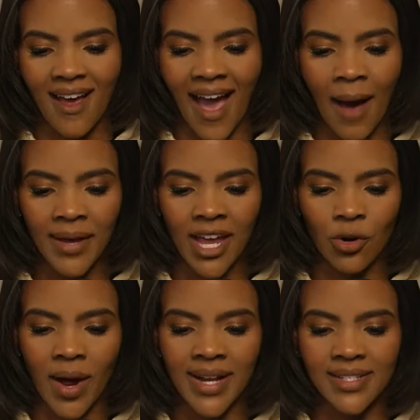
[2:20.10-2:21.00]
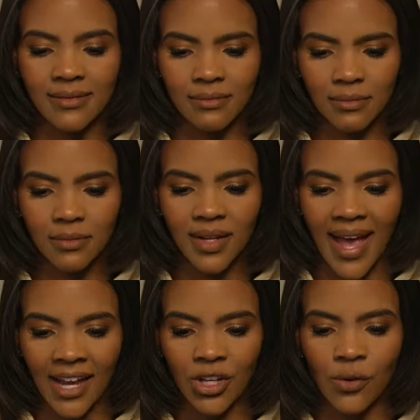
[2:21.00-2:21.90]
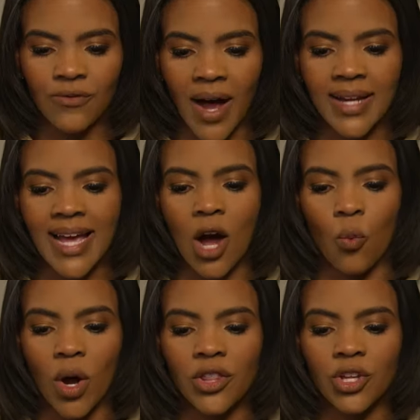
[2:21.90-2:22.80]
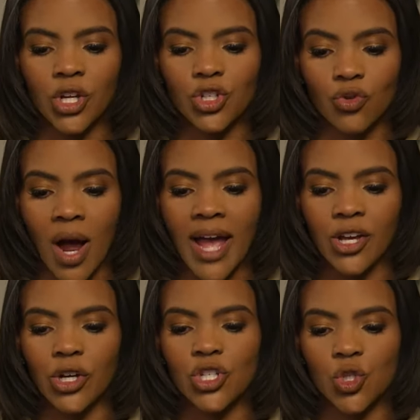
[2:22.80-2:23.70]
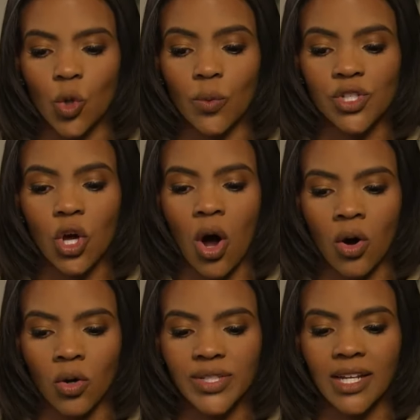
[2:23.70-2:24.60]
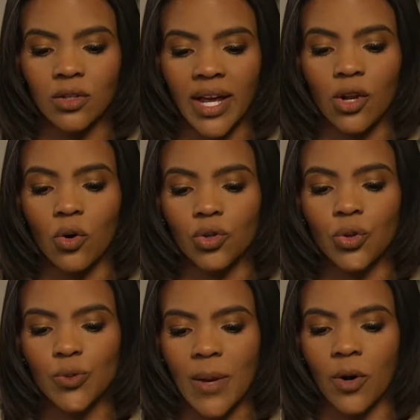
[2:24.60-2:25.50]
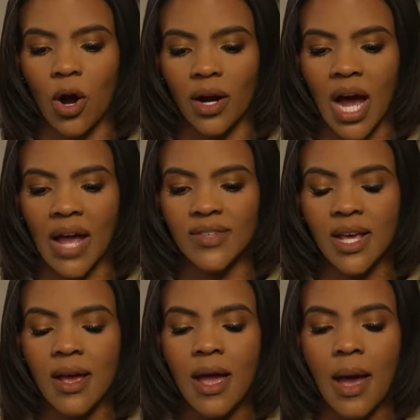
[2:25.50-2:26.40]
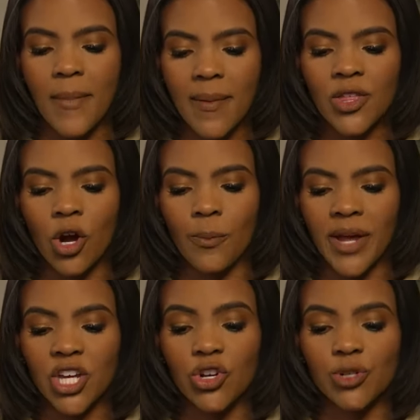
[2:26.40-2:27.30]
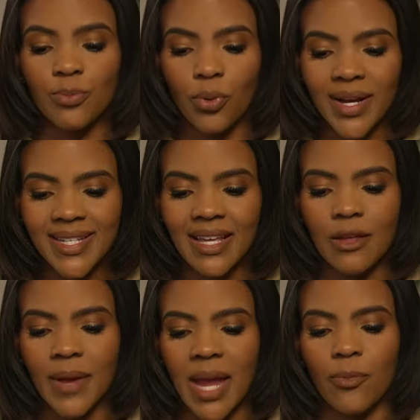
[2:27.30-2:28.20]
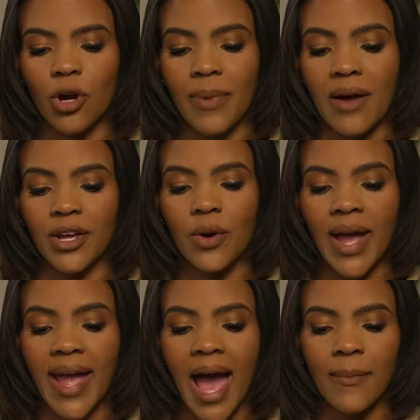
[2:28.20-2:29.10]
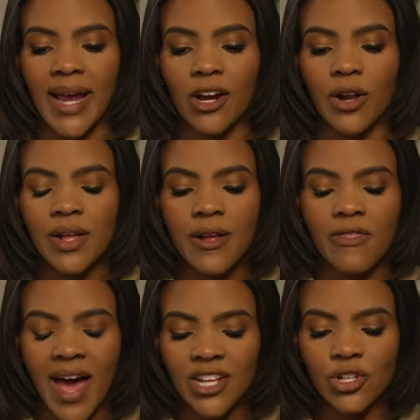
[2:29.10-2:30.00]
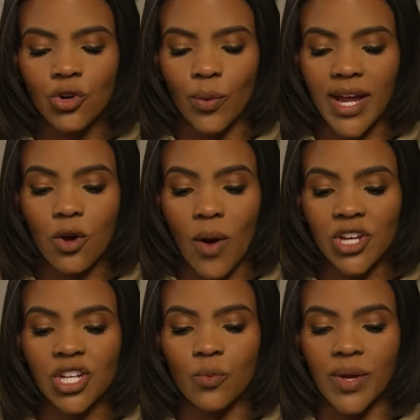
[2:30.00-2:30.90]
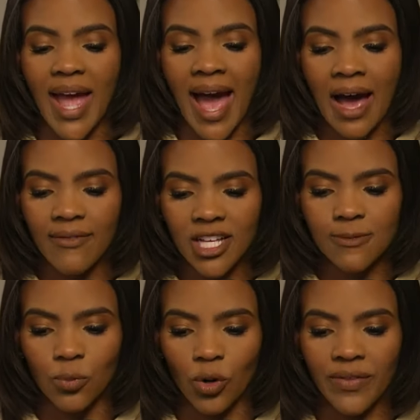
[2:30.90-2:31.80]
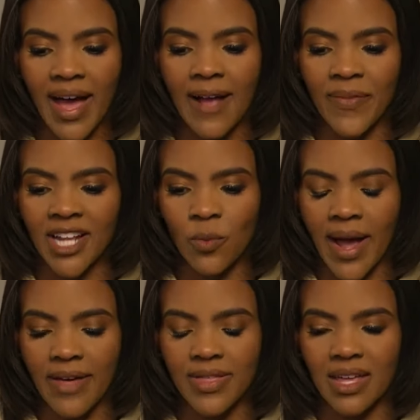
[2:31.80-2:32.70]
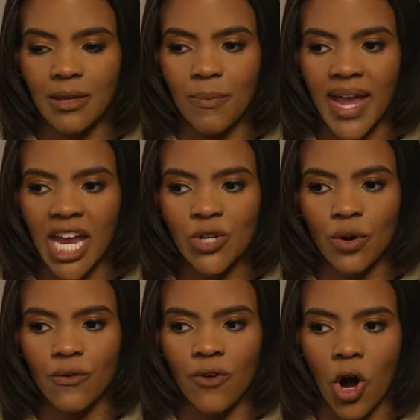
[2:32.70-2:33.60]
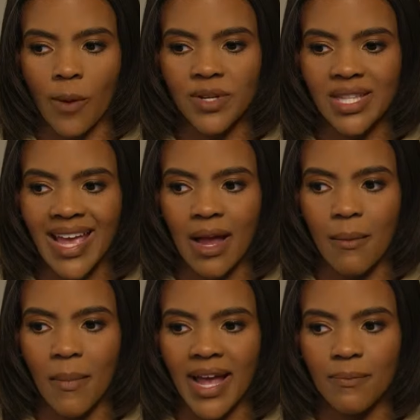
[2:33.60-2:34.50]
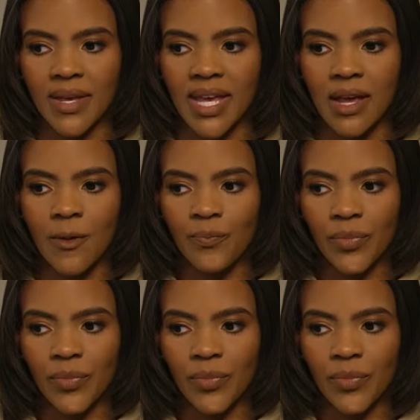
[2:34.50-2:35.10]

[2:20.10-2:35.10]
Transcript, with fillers: Abigail writes, can you find out what the dry goods store was called and look at old newspaper archives? Maybe there are pictures printed in the paper about it. Okay, Abigail, that is a great question. We have explored that. And that's why I think the Pedro Farms thing might be